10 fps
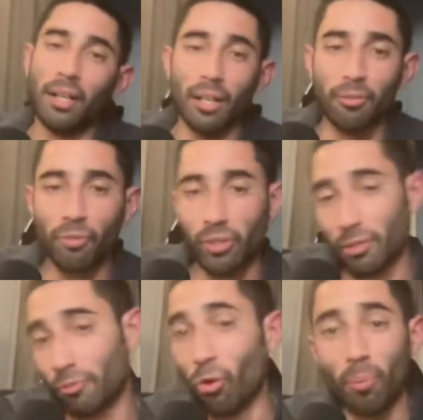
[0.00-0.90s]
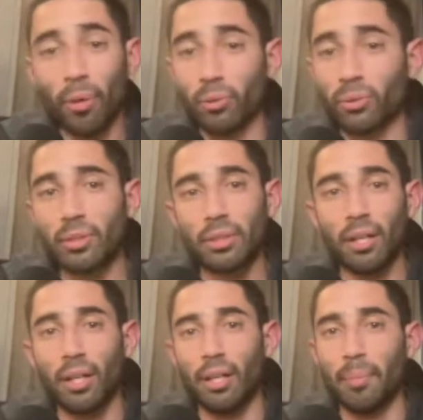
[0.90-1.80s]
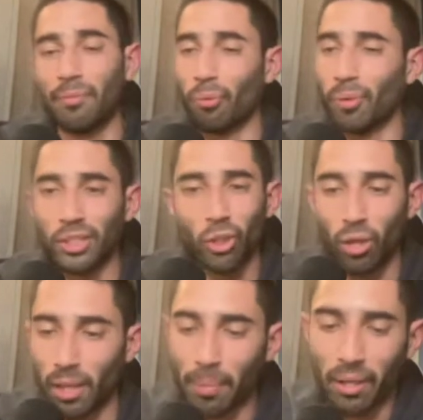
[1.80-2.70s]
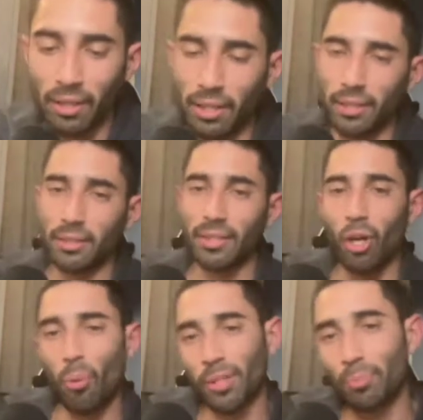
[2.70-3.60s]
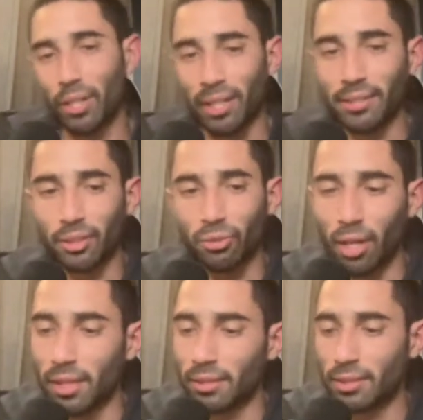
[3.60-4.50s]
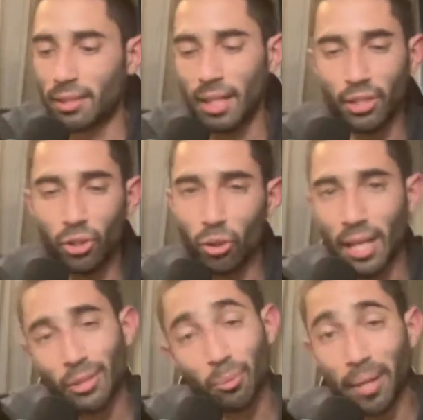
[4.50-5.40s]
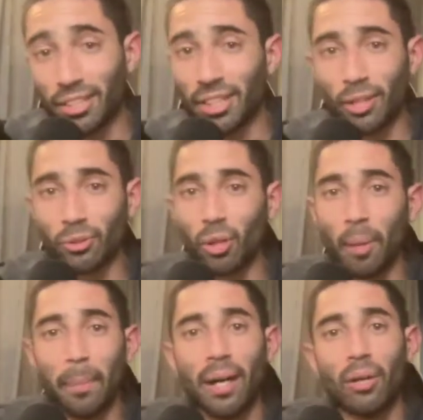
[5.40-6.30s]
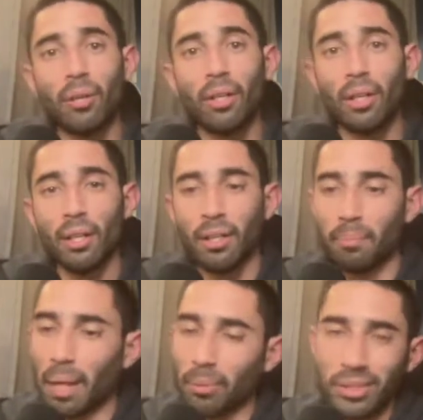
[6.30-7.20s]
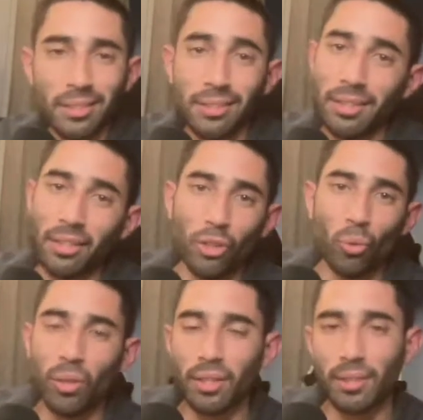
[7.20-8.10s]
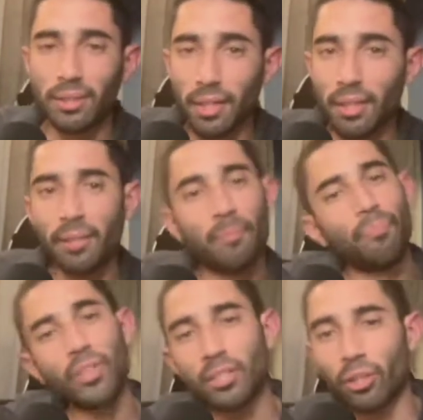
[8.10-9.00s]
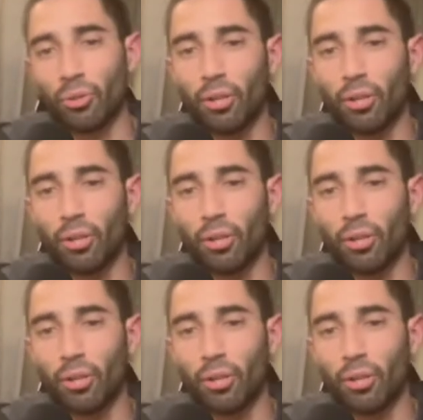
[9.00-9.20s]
First and foremost, even when he's talking about things, he always bringing it to Christ. And, that's what my channel is all about. The Bible says there's nothing new under the sun. So,